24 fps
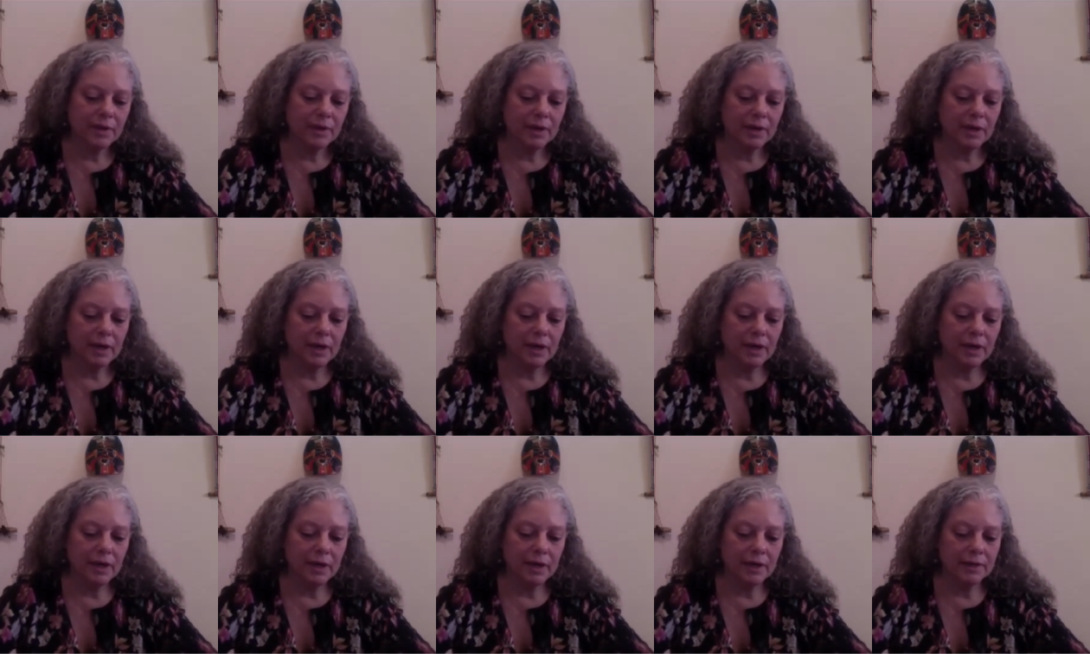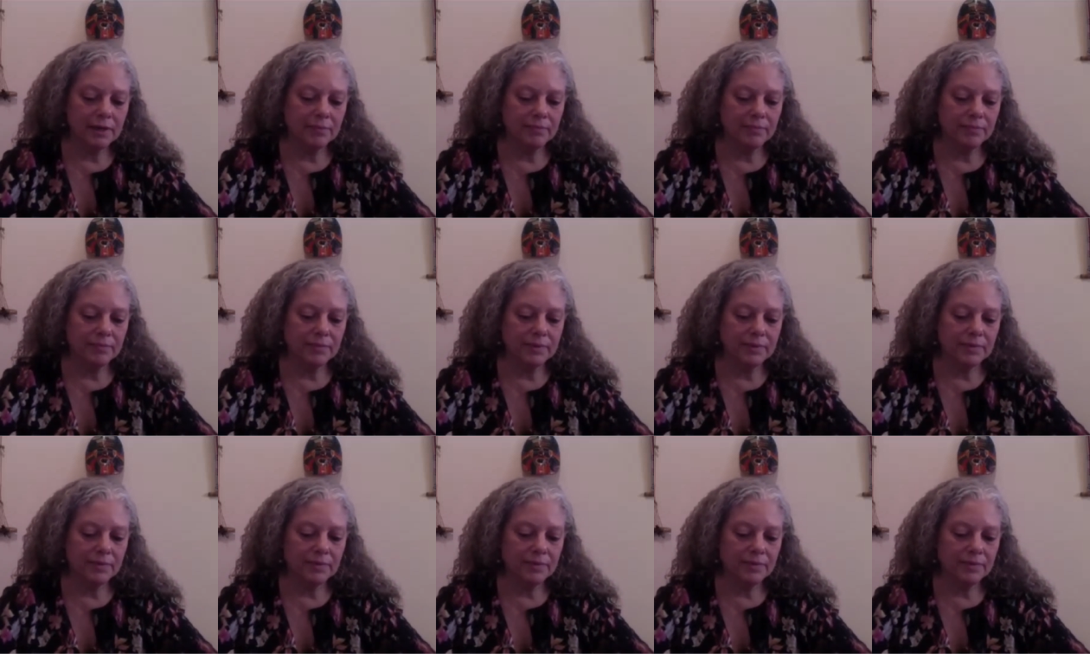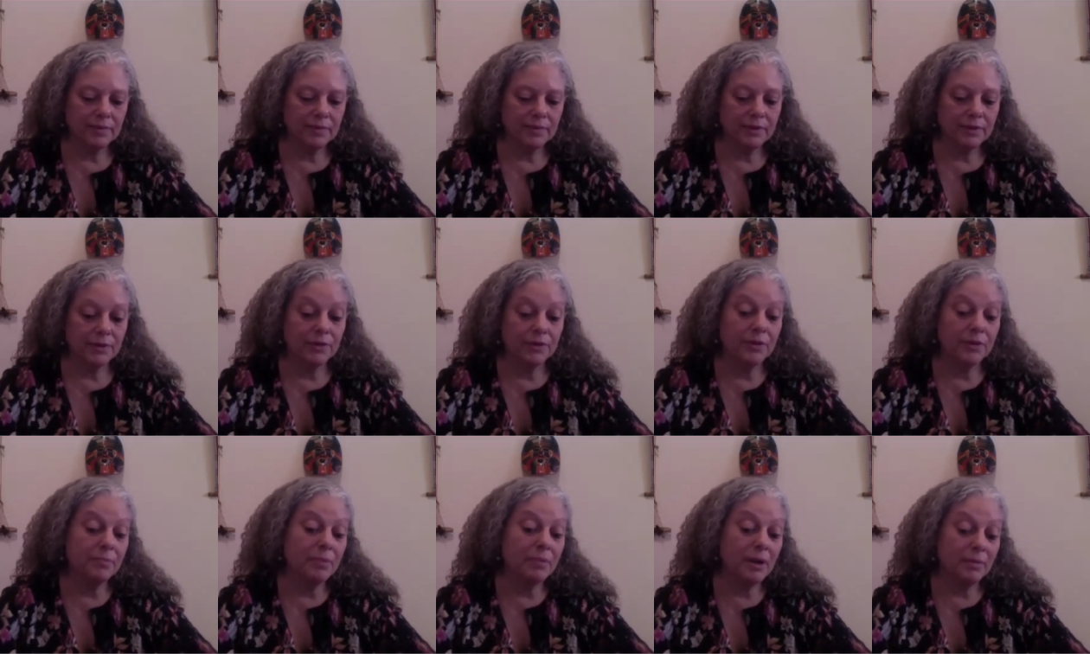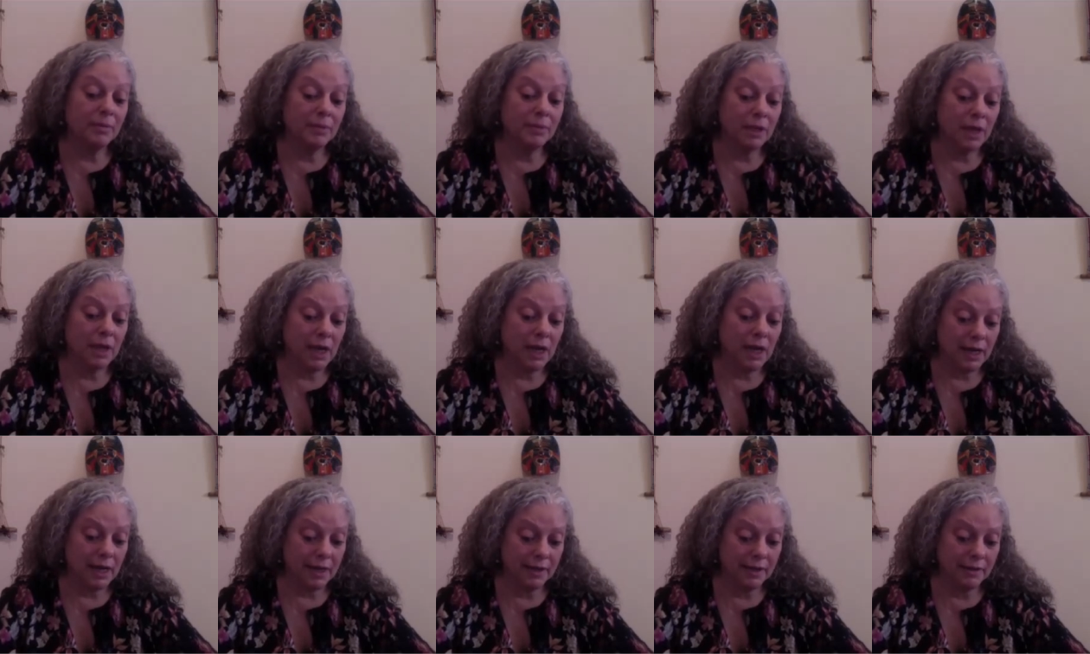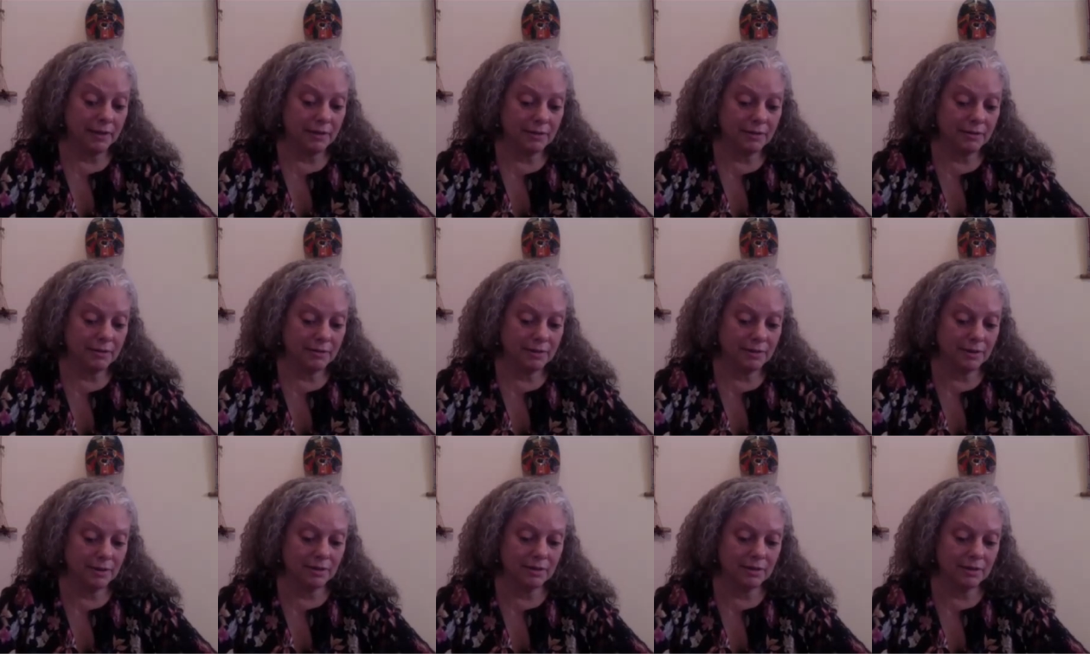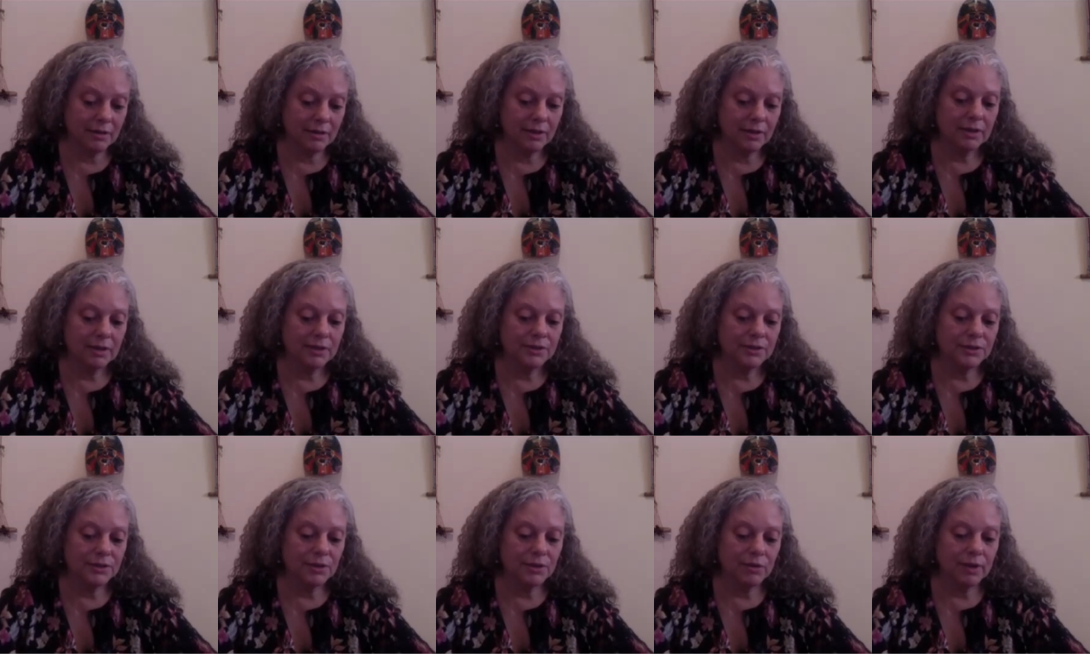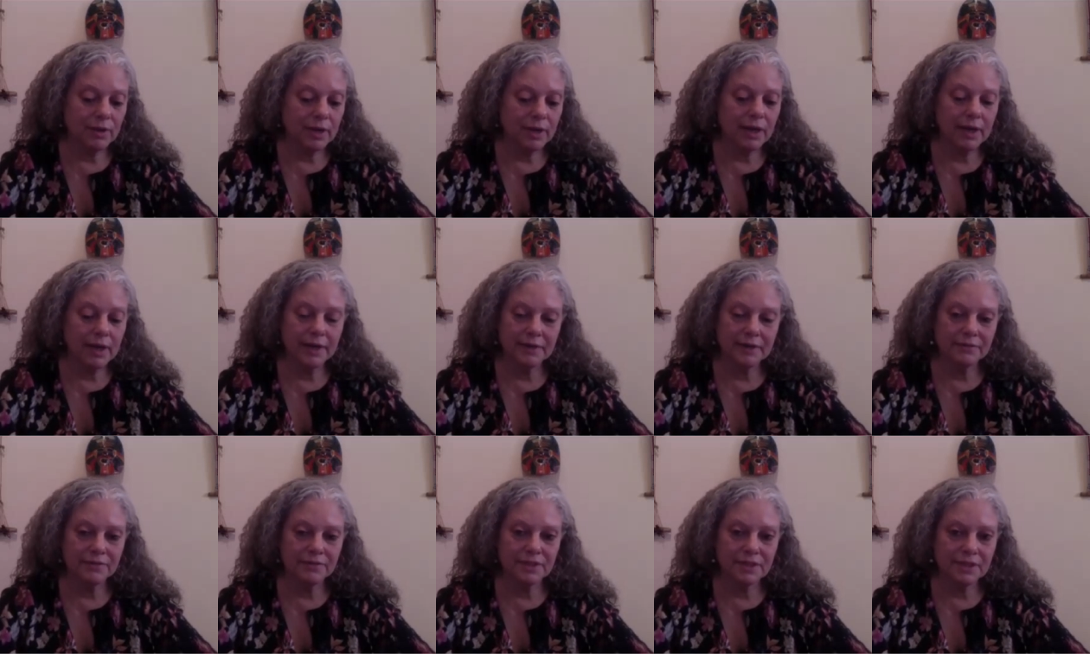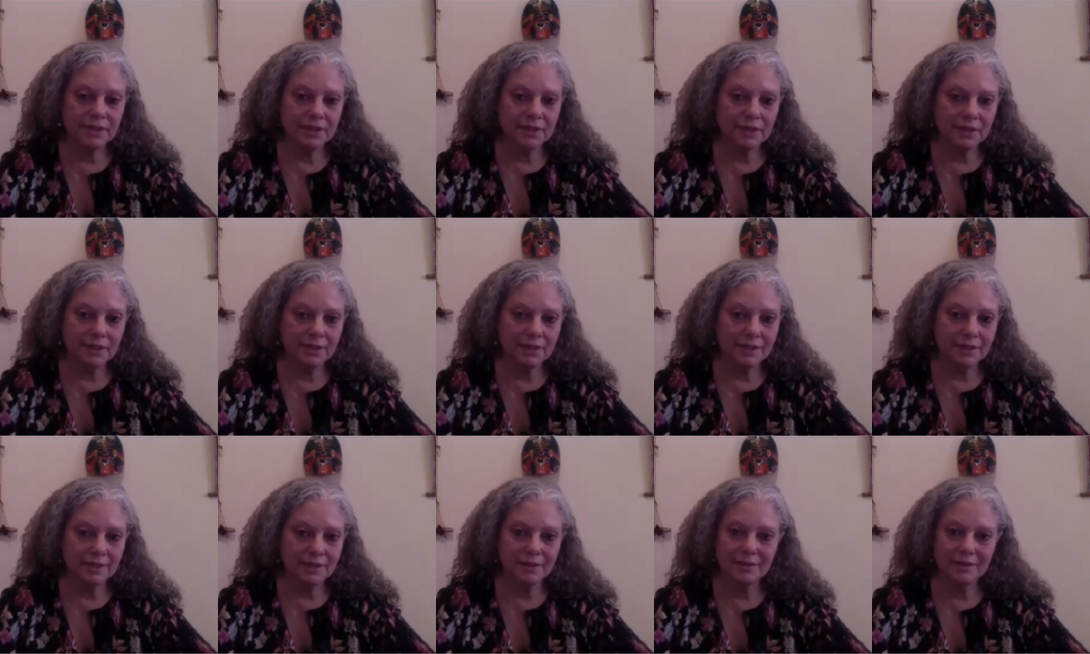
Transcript: they're in the public eye. So I kind of see